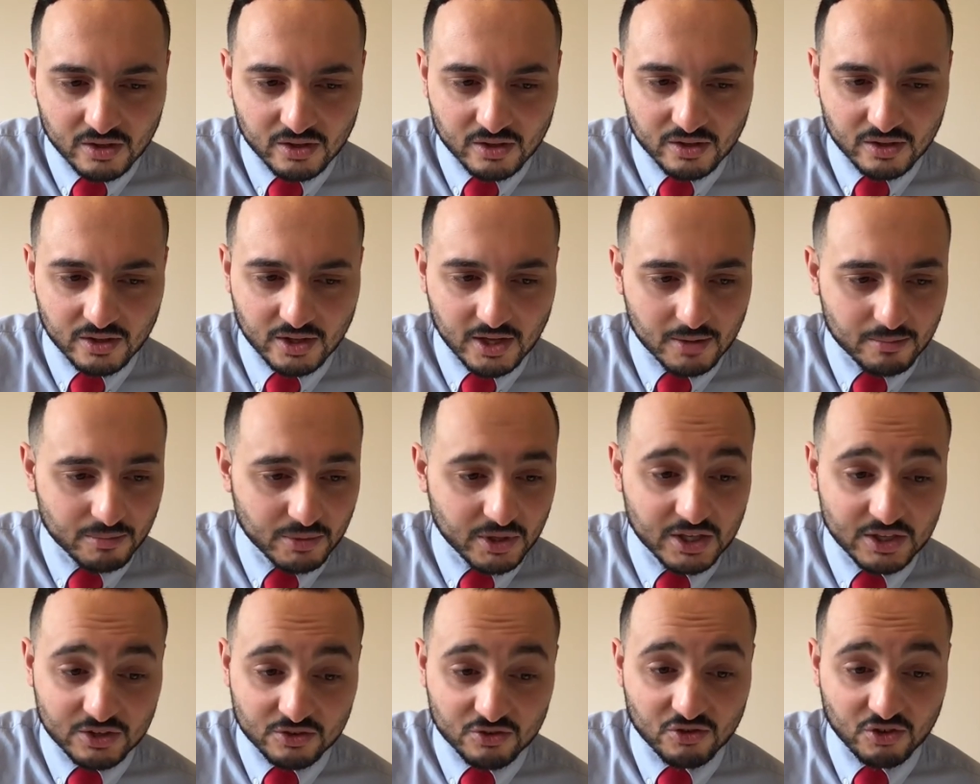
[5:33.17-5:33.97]
Yep,
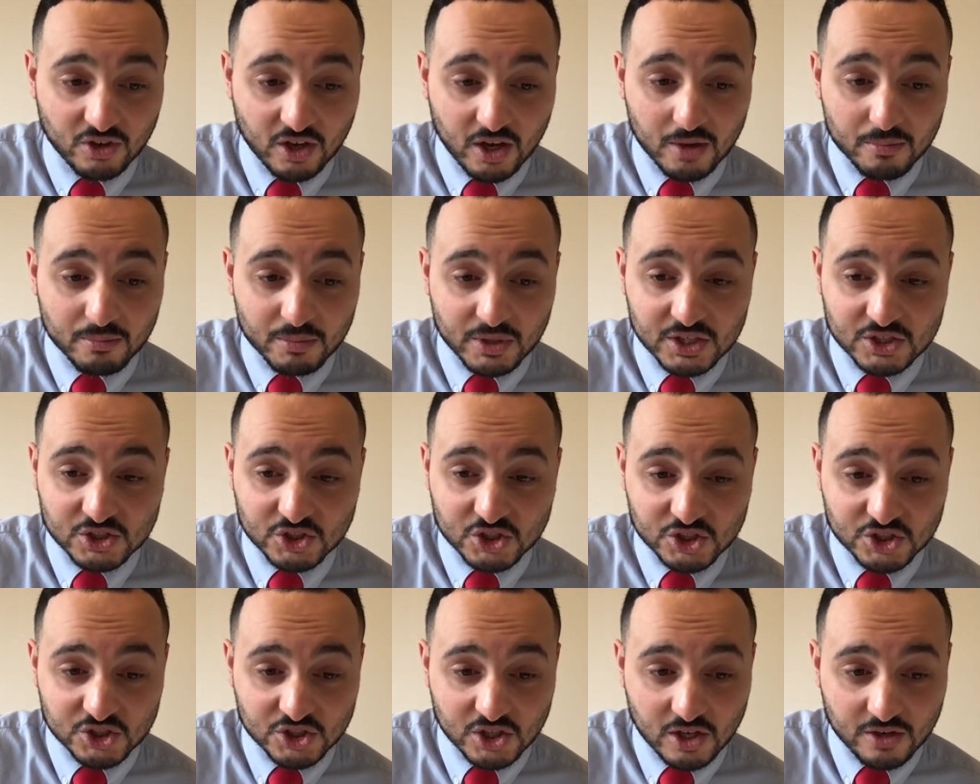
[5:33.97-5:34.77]
it's um, it's
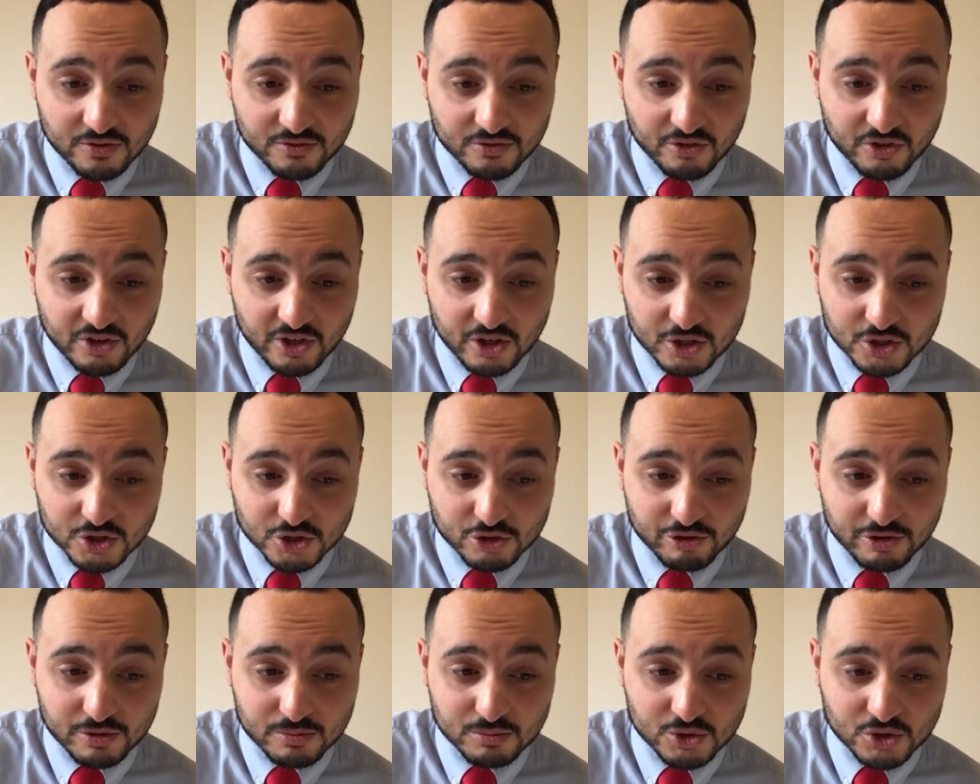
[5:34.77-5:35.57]
just after the ice
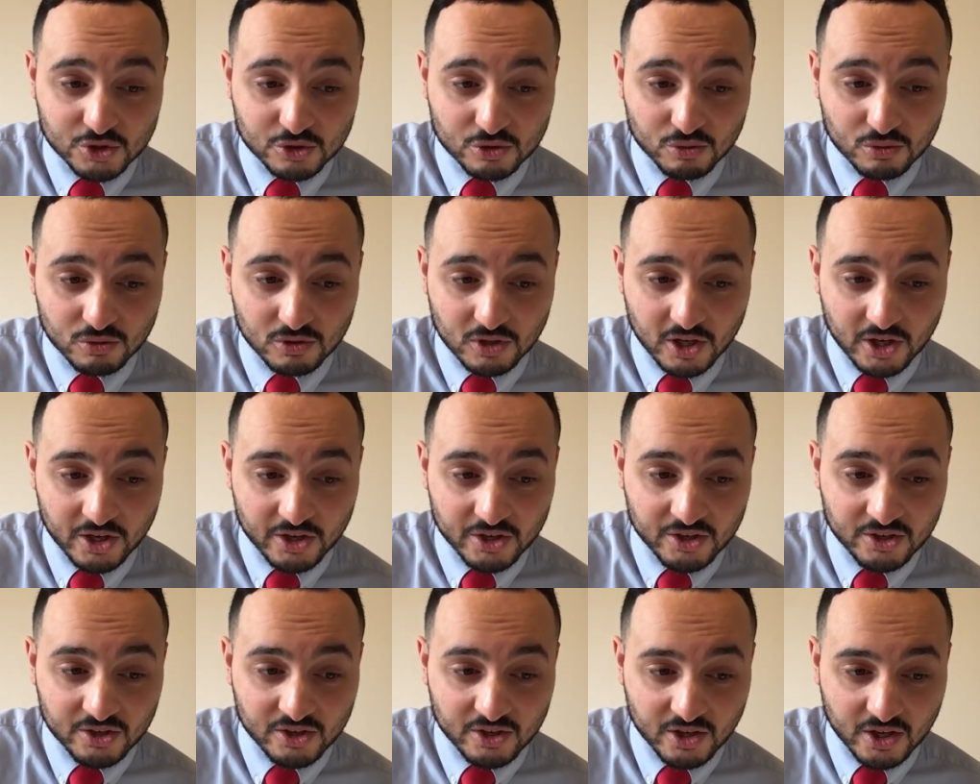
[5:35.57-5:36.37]
cream stall
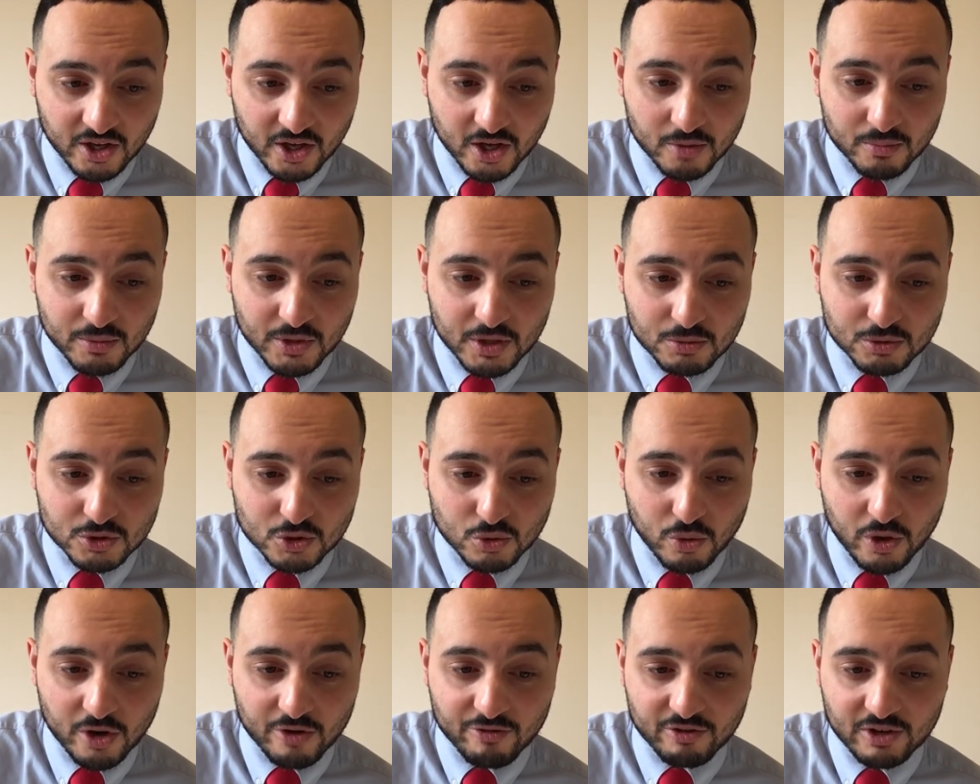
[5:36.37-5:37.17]
line. Um, he was
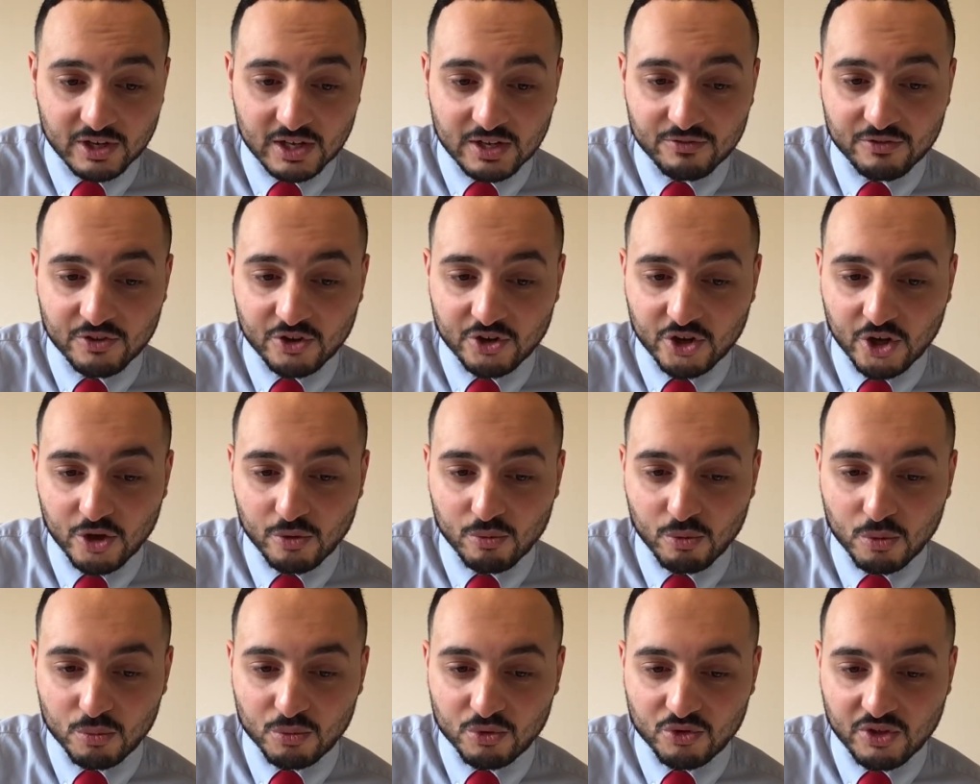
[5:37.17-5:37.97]
quite relieved that no
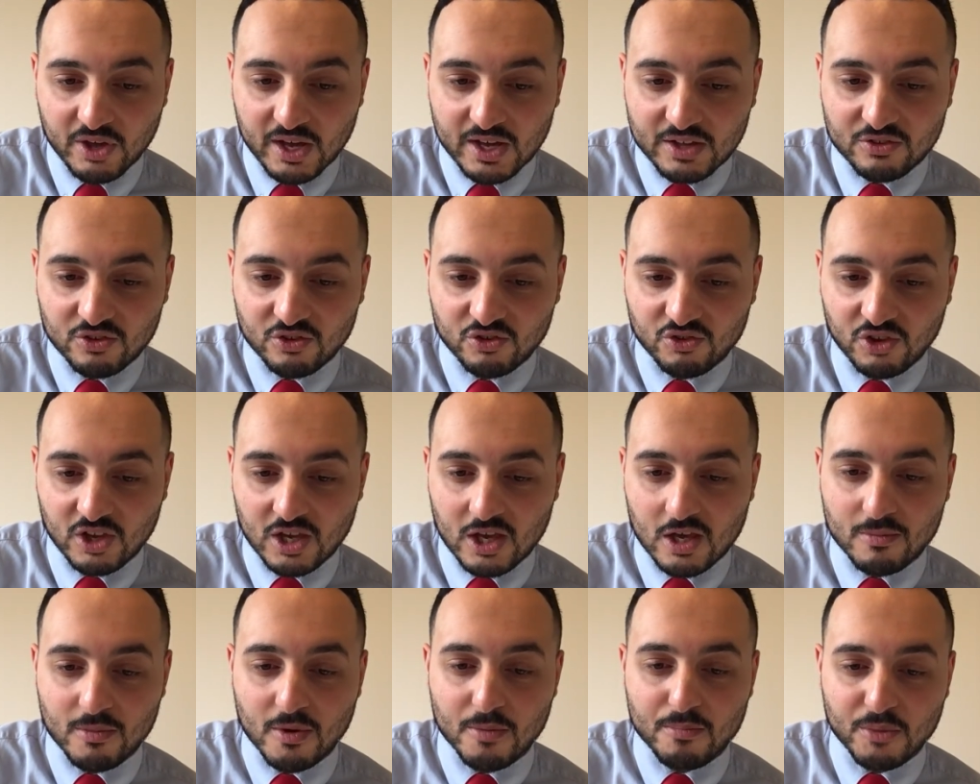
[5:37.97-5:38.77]
one was there to see
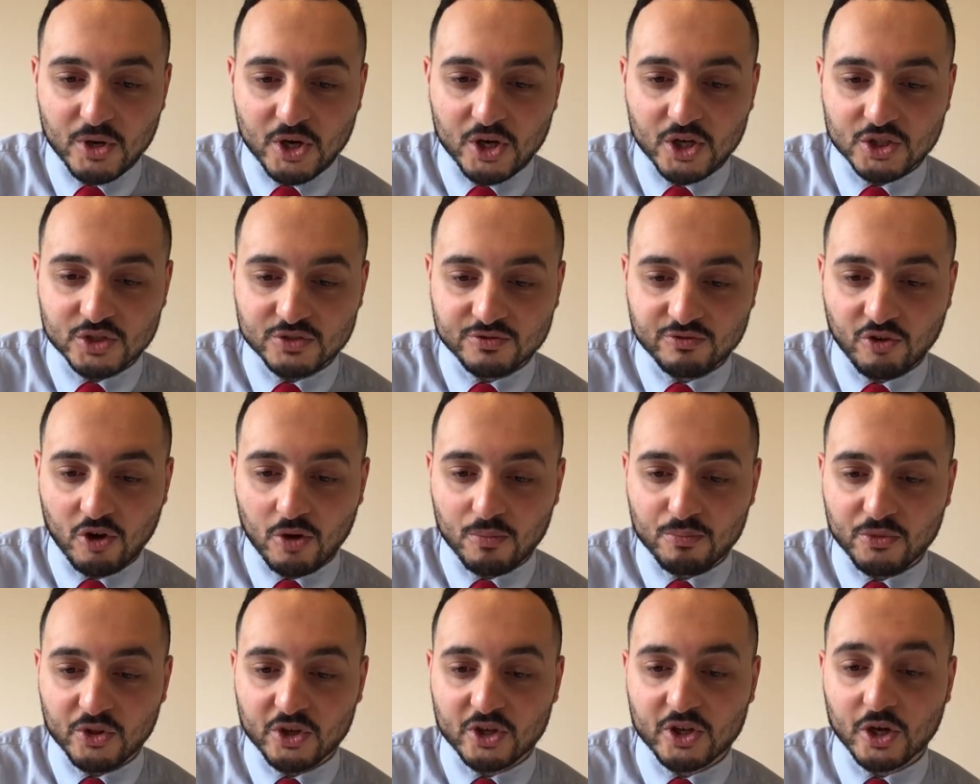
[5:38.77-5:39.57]
him emerge
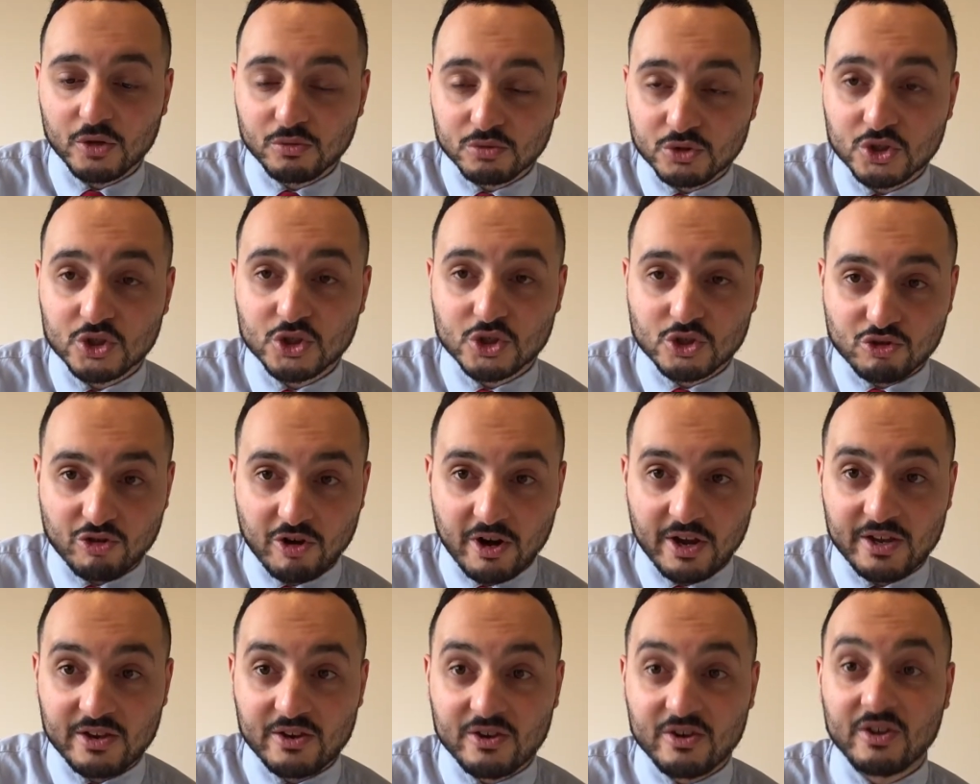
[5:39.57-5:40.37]
from the ghost
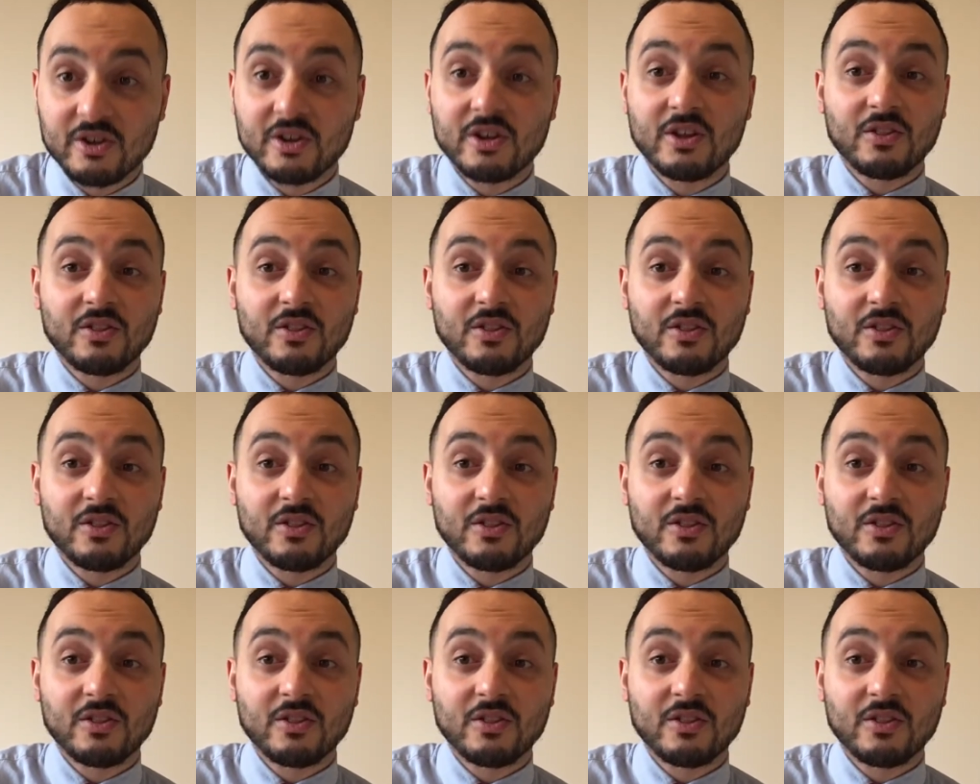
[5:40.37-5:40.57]
train.